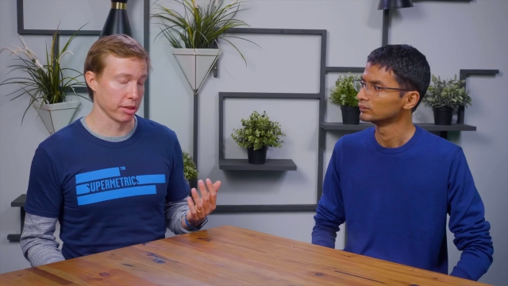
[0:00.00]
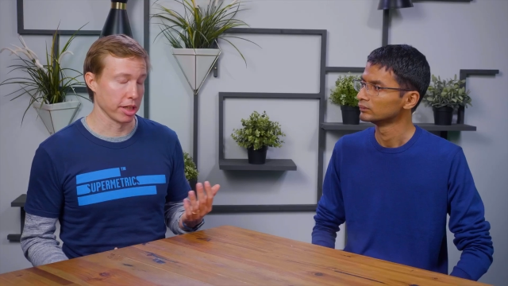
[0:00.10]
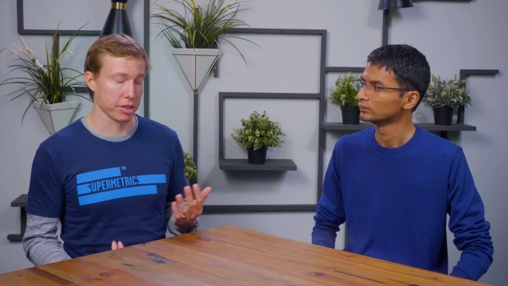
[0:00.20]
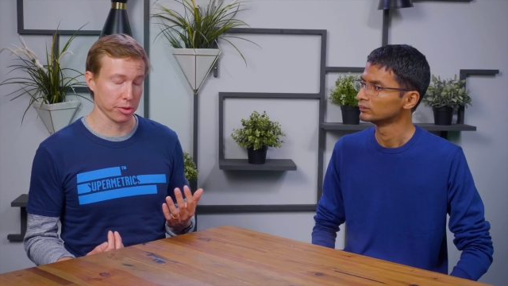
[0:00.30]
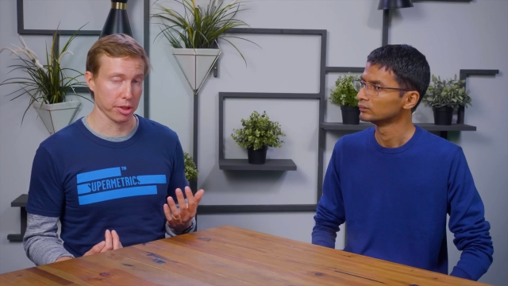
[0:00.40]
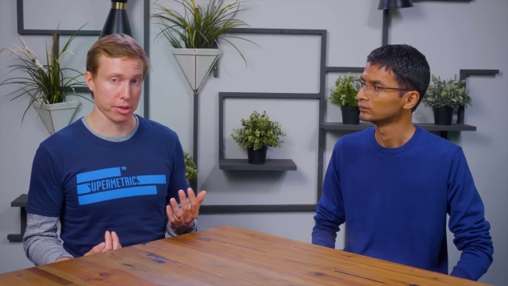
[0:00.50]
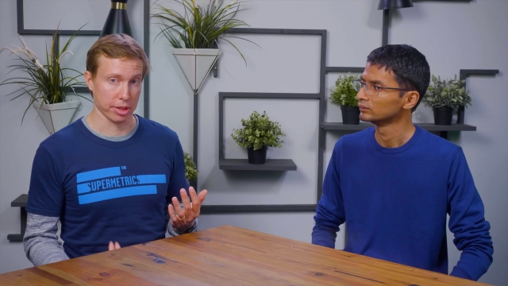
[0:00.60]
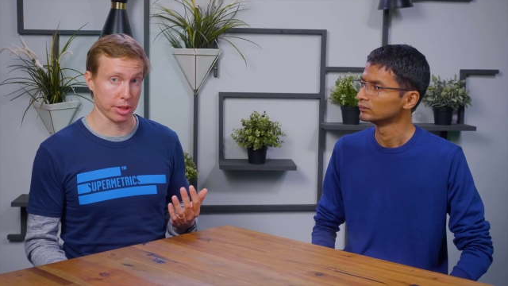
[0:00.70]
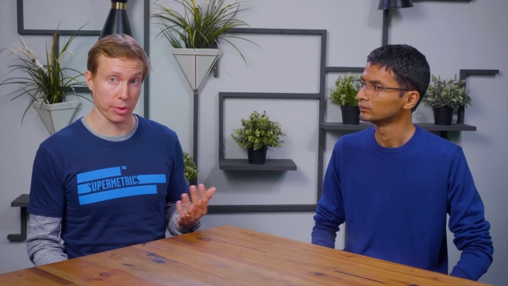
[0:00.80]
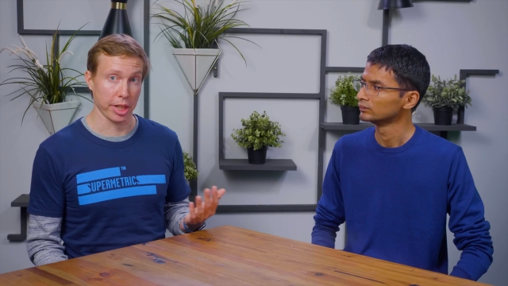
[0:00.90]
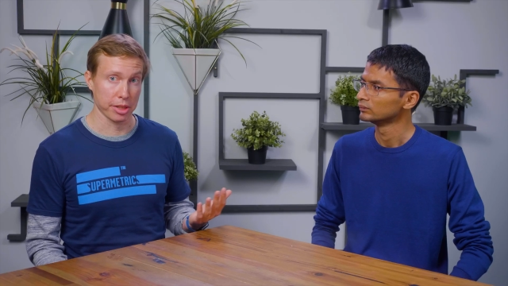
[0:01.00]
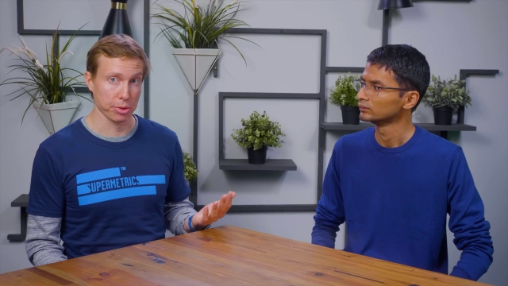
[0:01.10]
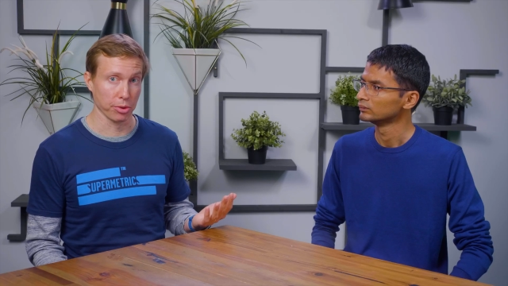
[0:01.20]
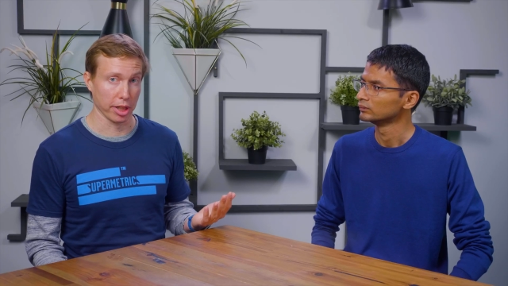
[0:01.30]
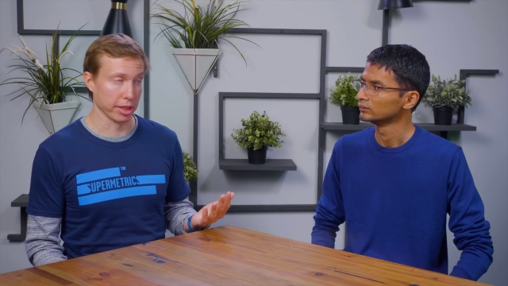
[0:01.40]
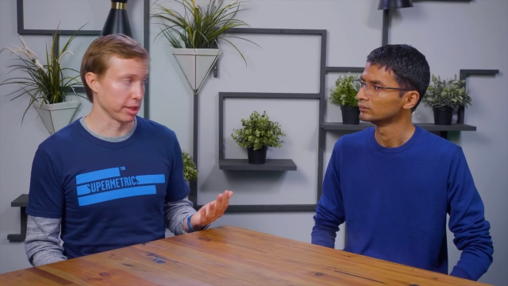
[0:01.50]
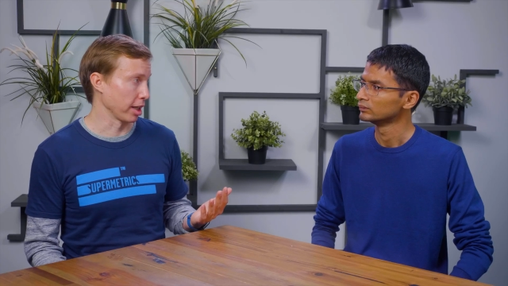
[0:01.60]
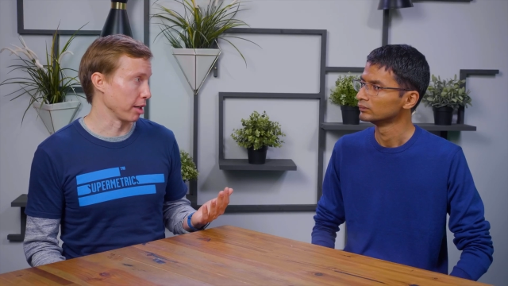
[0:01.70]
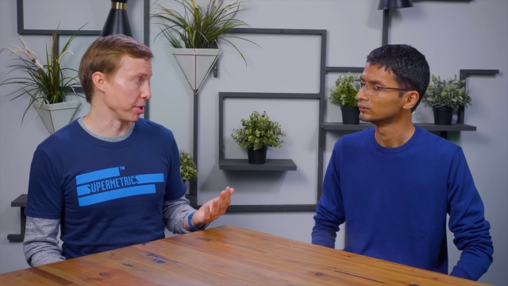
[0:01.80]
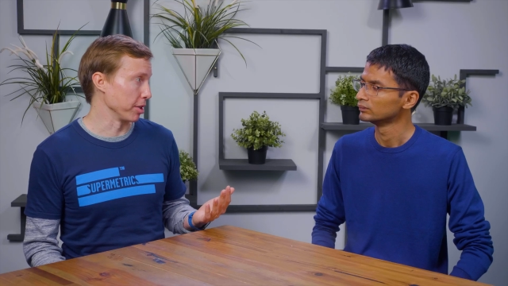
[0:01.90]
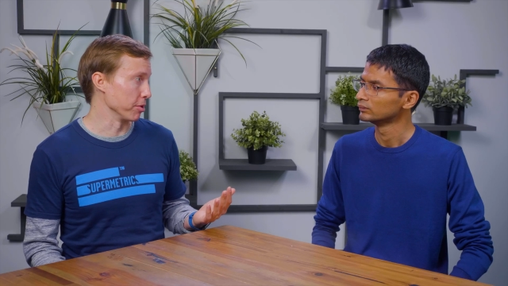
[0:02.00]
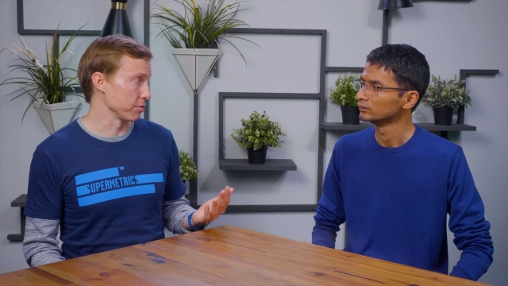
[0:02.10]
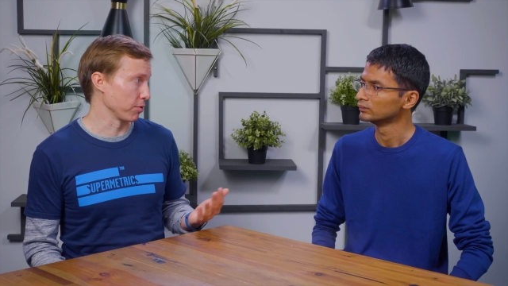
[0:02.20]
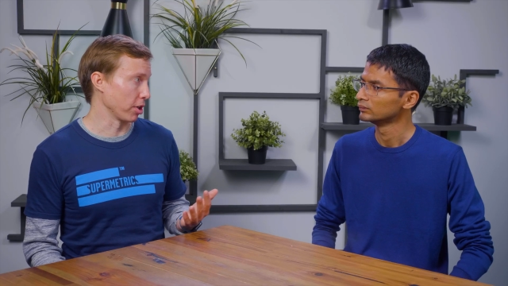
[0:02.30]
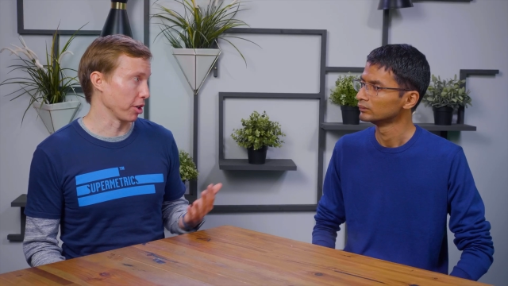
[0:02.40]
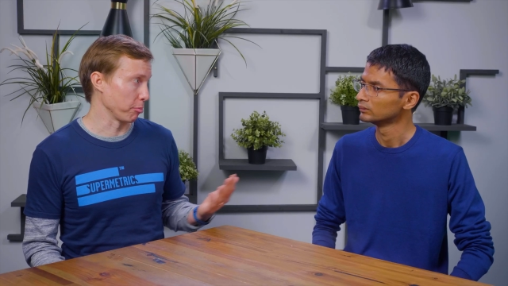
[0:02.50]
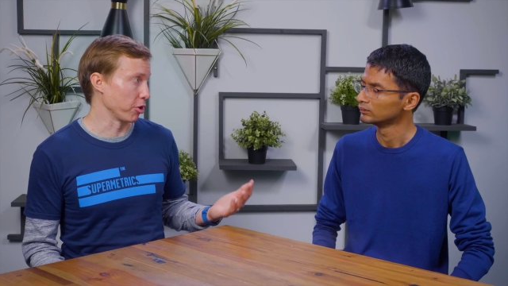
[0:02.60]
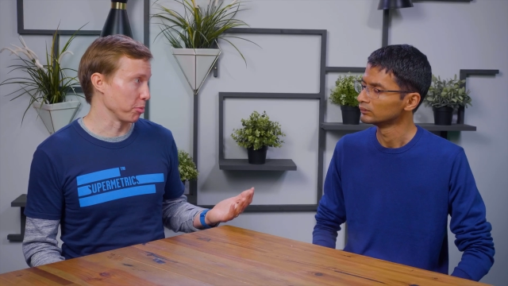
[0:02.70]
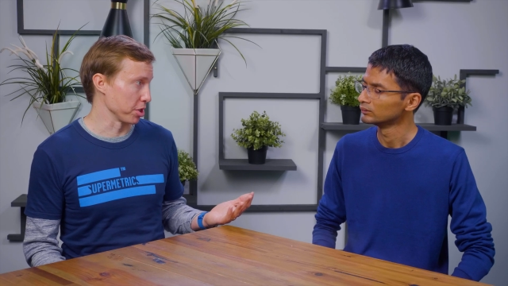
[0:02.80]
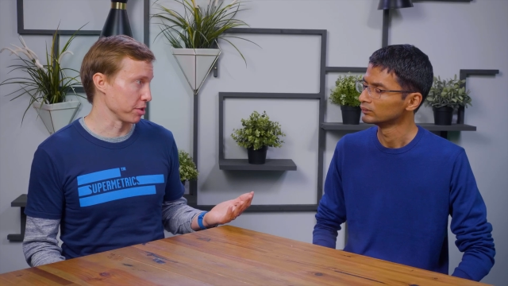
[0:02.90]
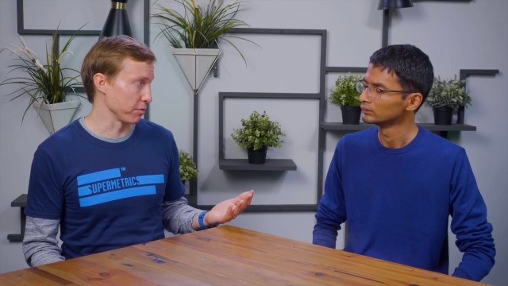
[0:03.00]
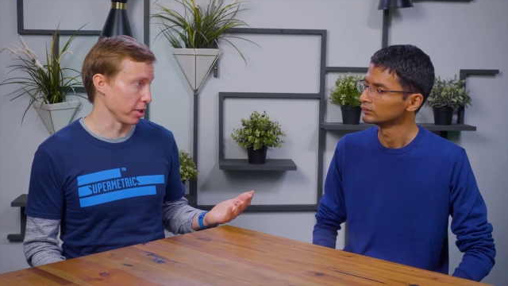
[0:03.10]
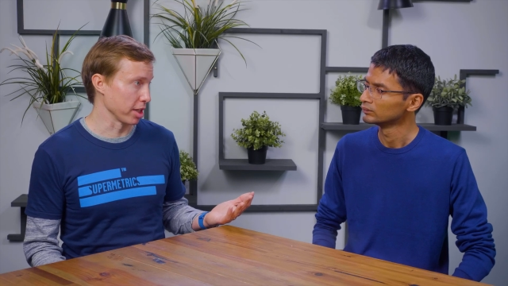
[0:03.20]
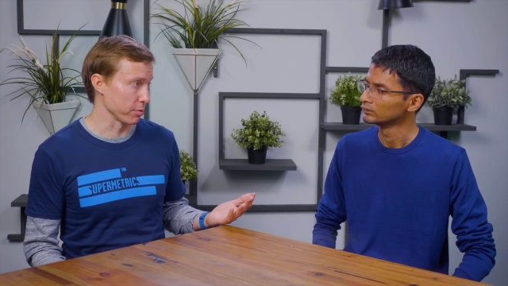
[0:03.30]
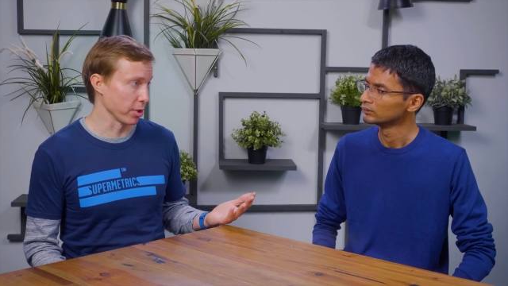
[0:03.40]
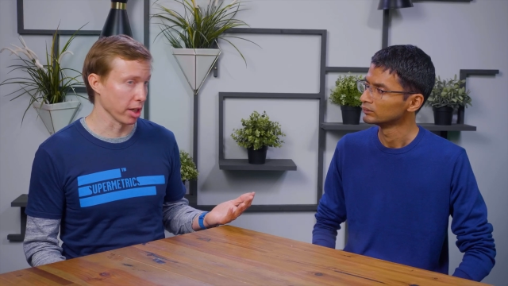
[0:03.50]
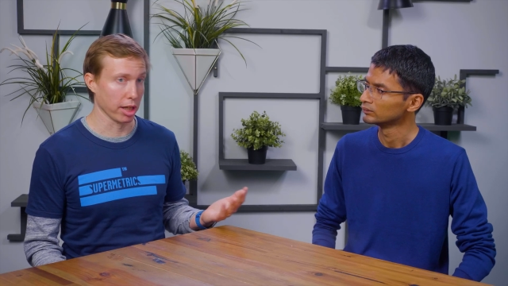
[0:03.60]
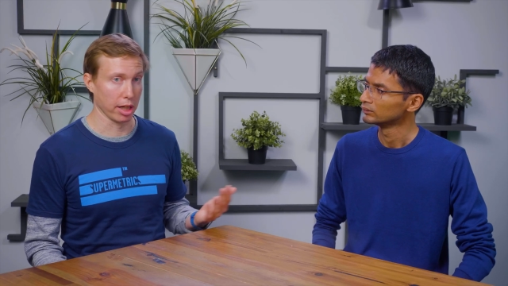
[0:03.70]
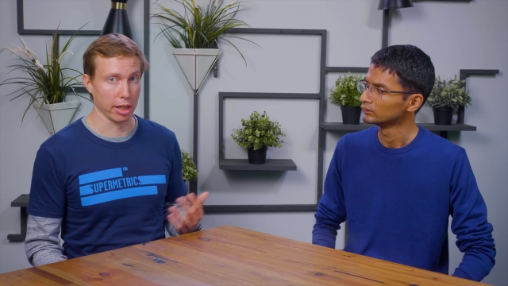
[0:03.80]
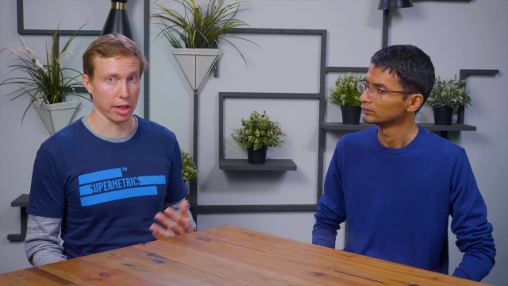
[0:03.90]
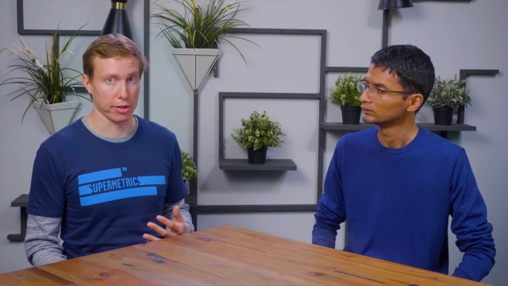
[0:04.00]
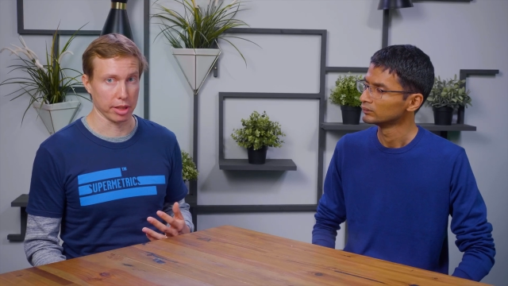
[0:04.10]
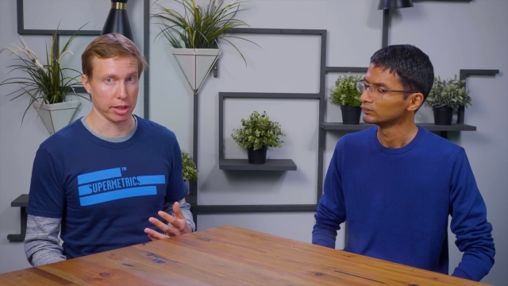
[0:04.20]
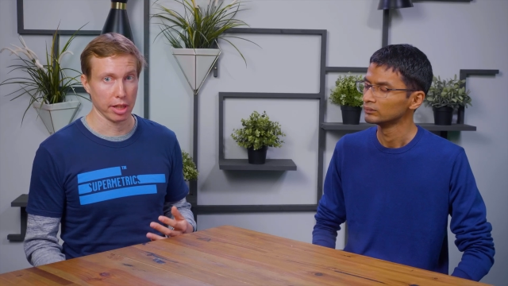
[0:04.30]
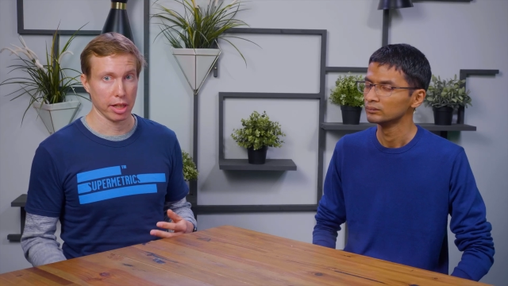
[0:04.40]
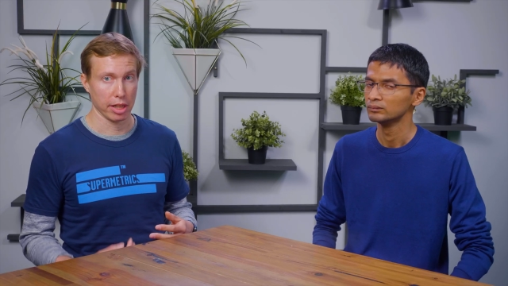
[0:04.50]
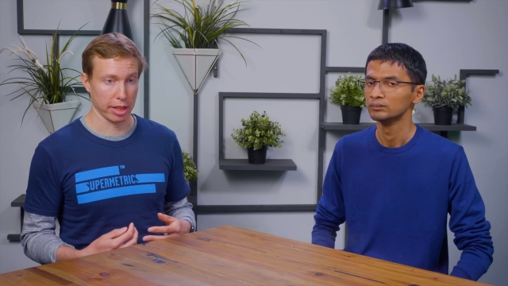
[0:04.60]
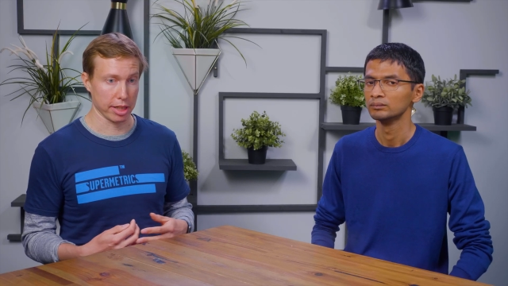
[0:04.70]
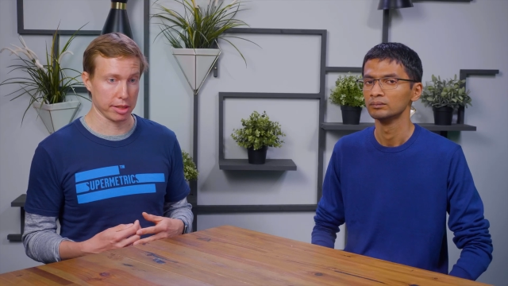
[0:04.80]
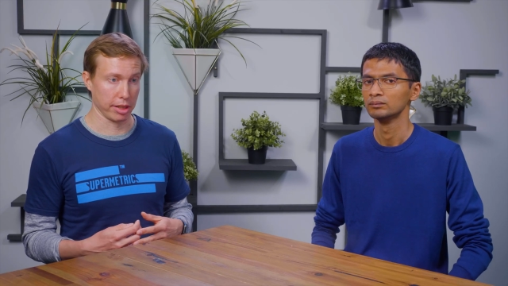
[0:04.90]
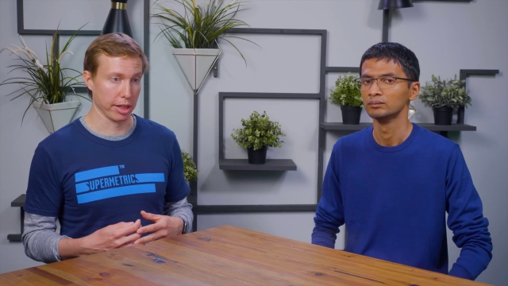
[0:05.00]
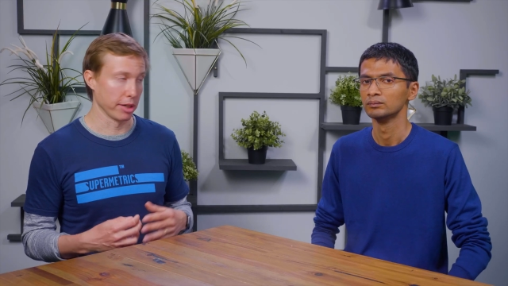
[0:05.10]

Speaker 1: Data Studios is a great tool and it can be used for other purposes as well. And I, I think that's an